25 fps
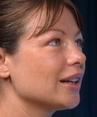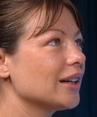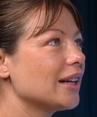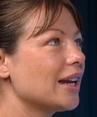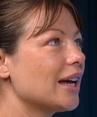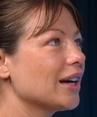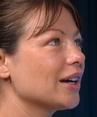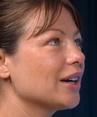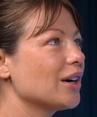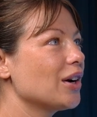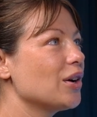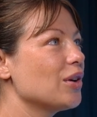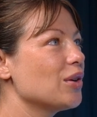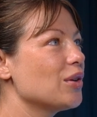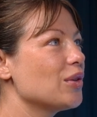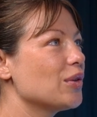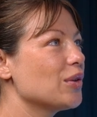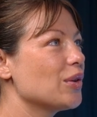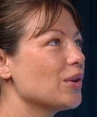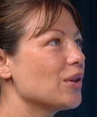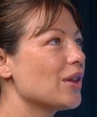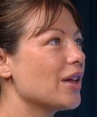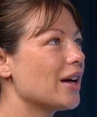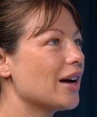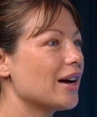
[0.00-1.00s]
let go
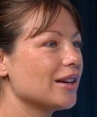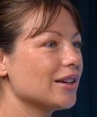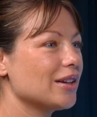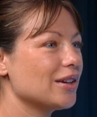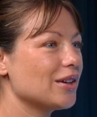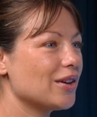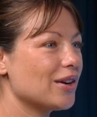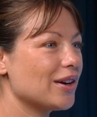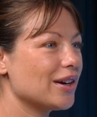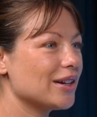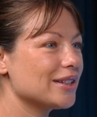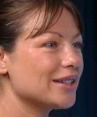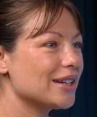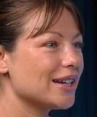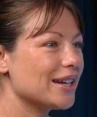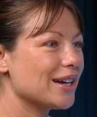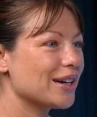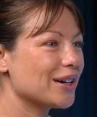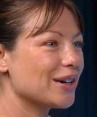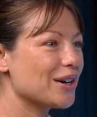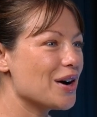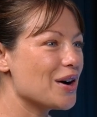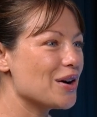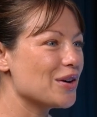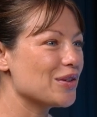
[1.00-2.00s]
of all that, you know, I had to
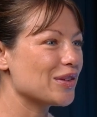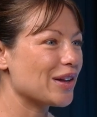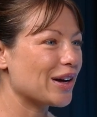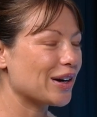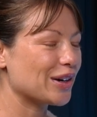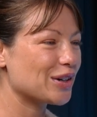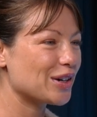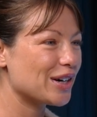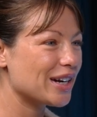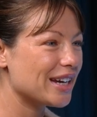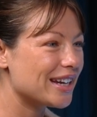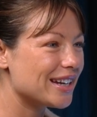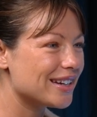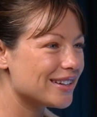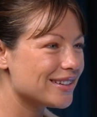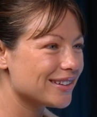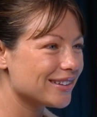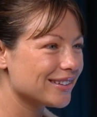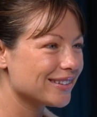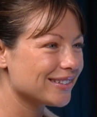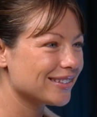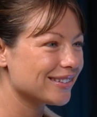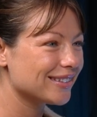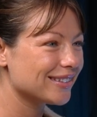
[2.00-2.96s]
let go of that greed.